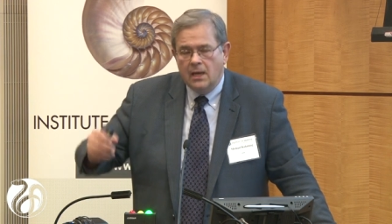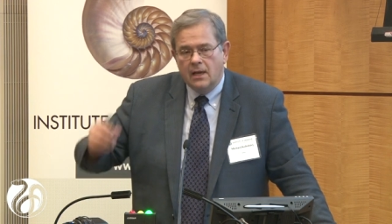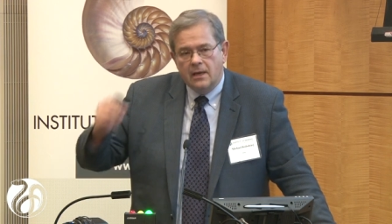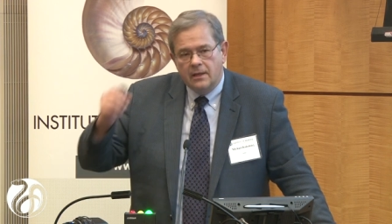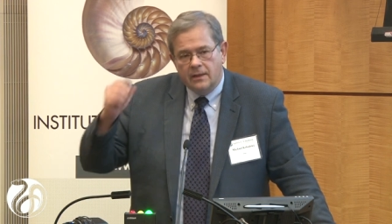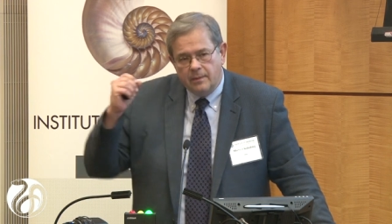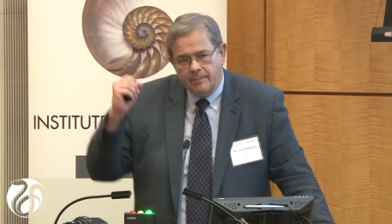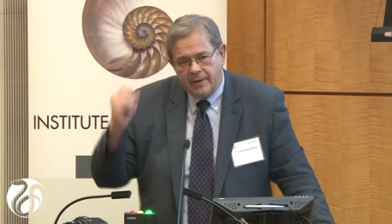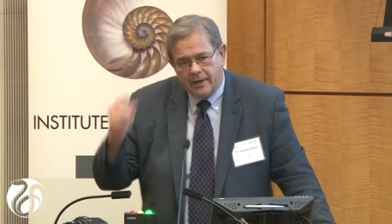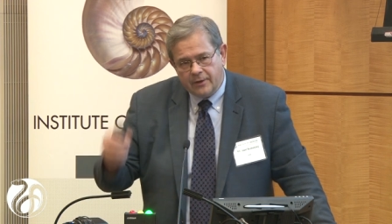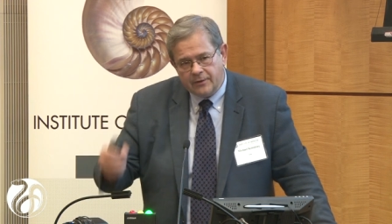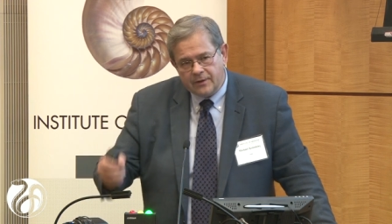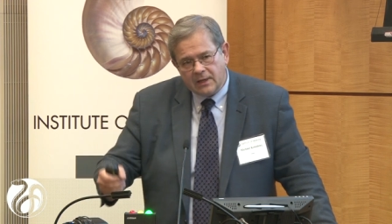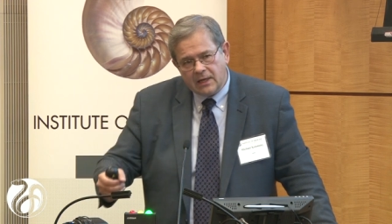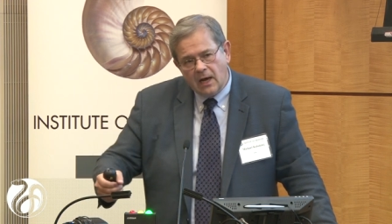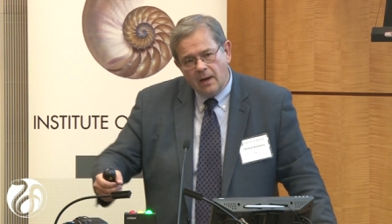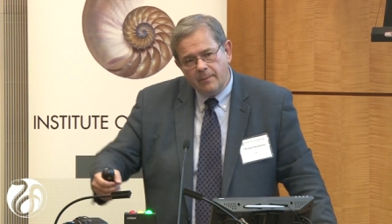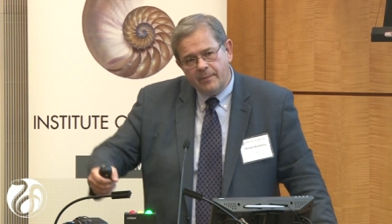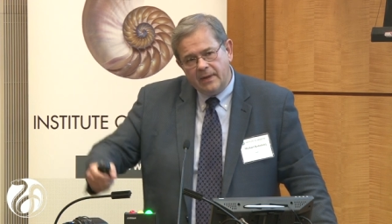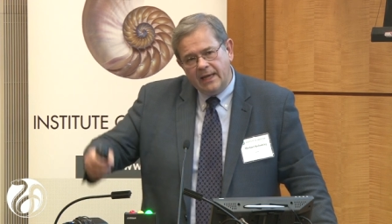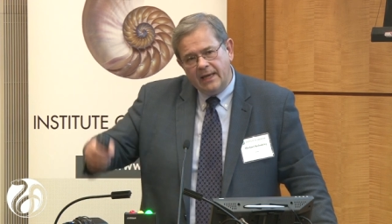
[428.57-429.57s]
The bigger the
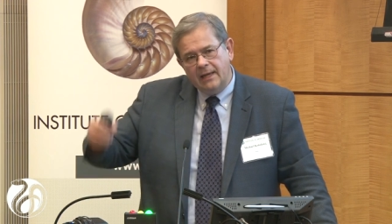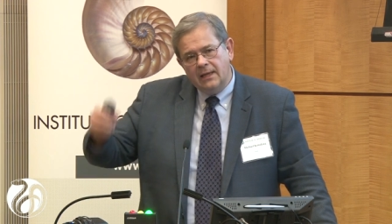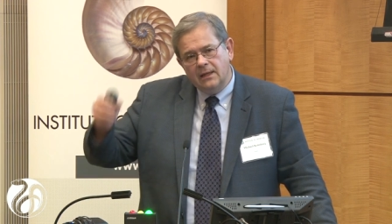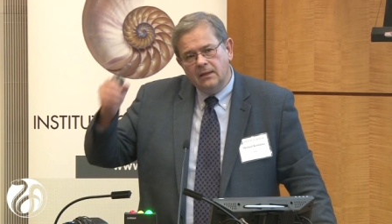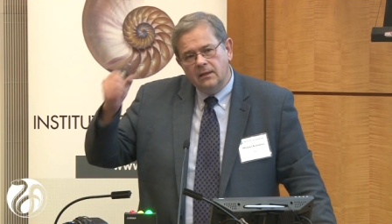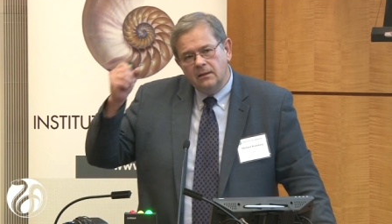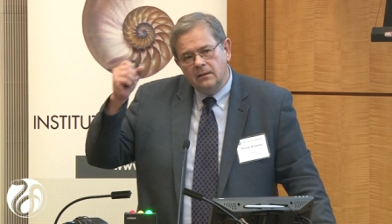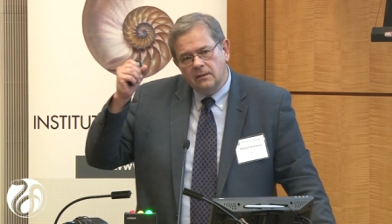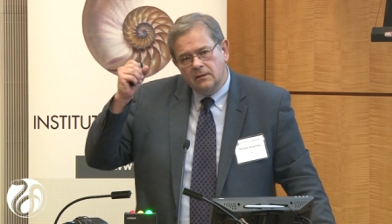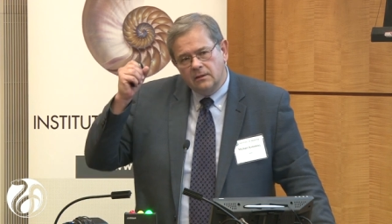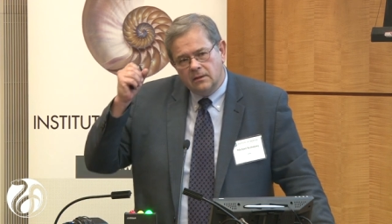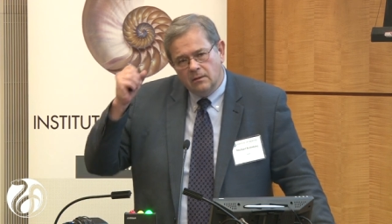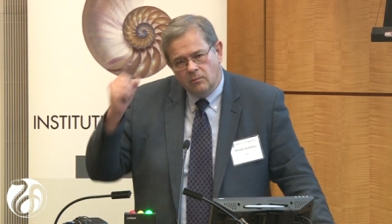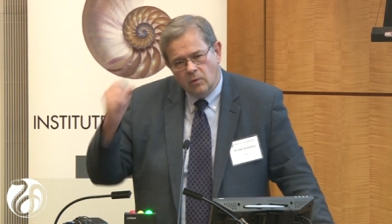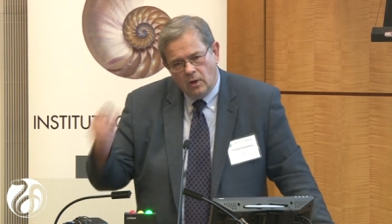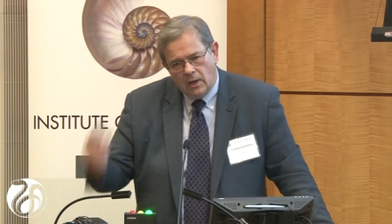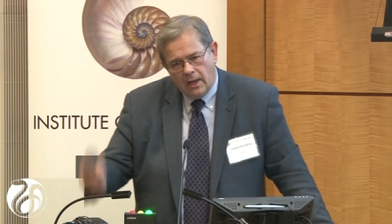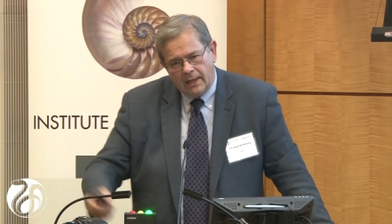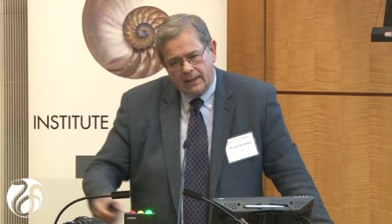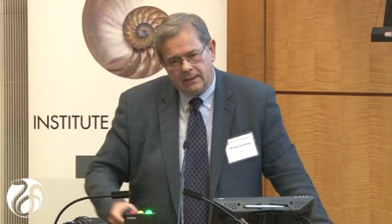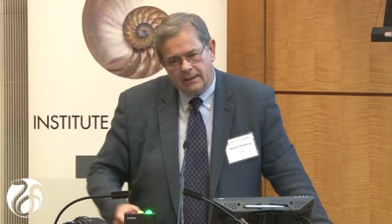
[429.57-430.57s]
company, the more
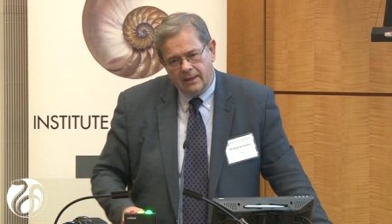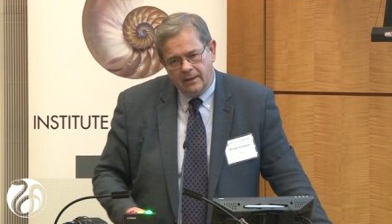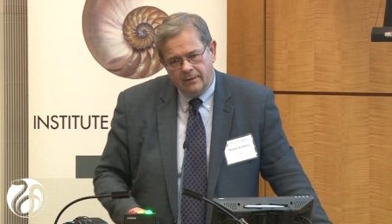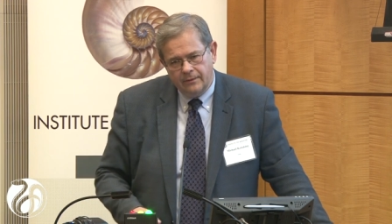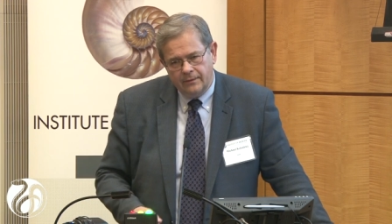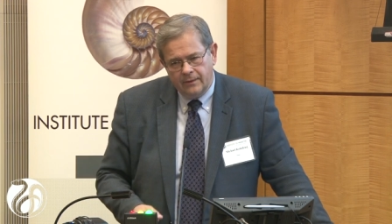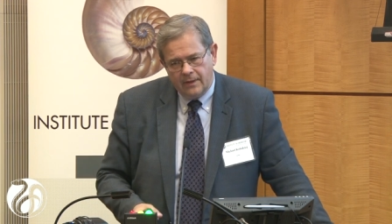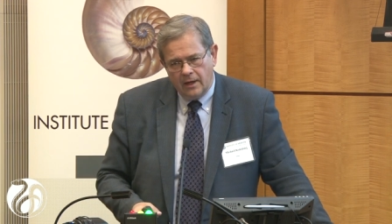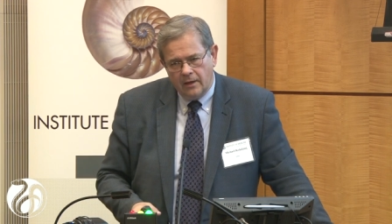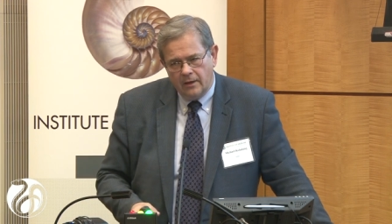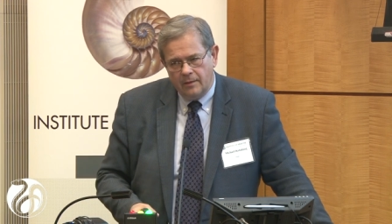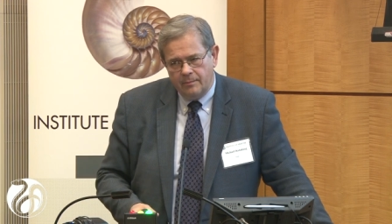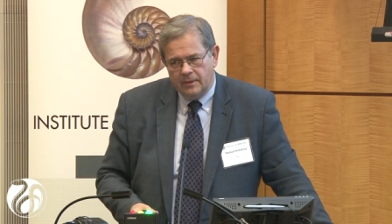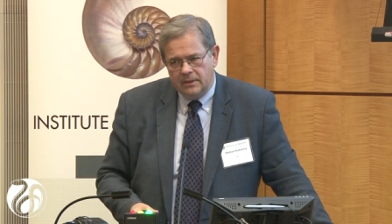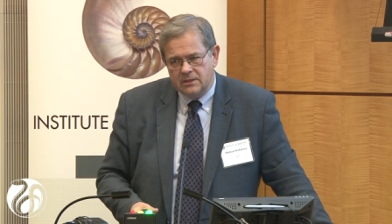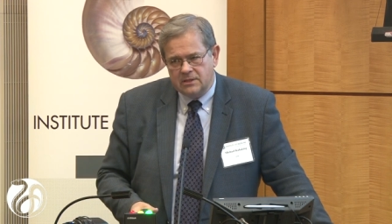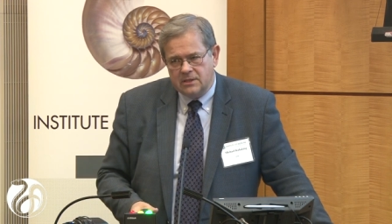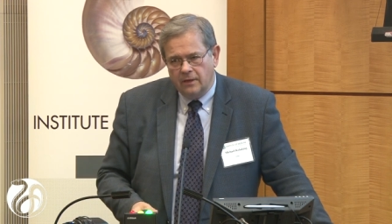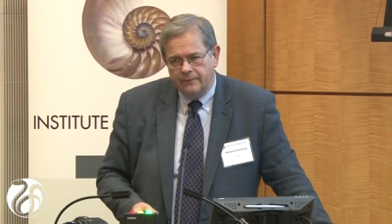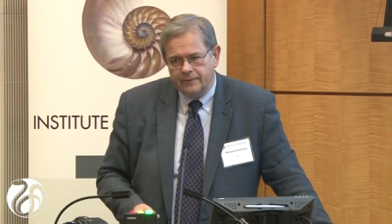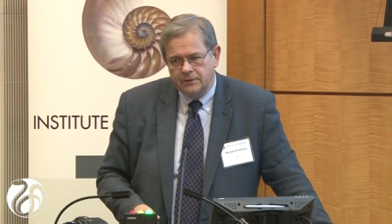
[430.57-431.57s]
likely they are to be
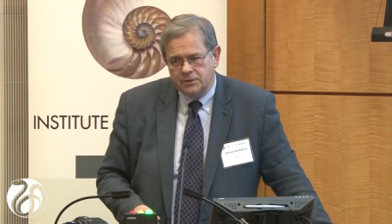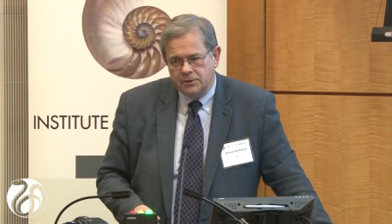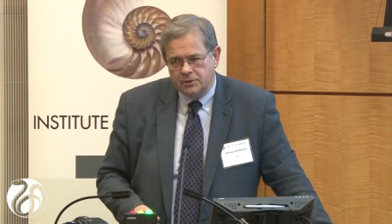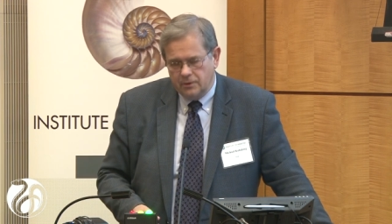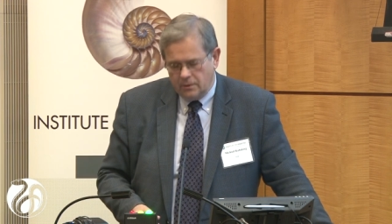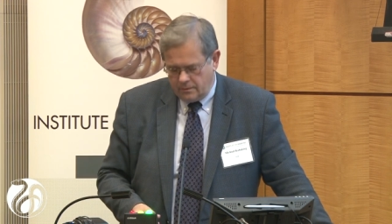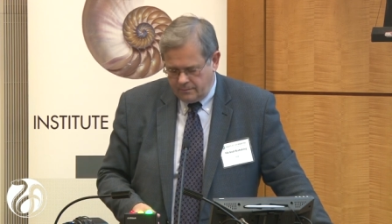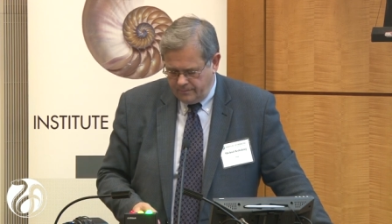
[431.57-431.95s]
self-insured.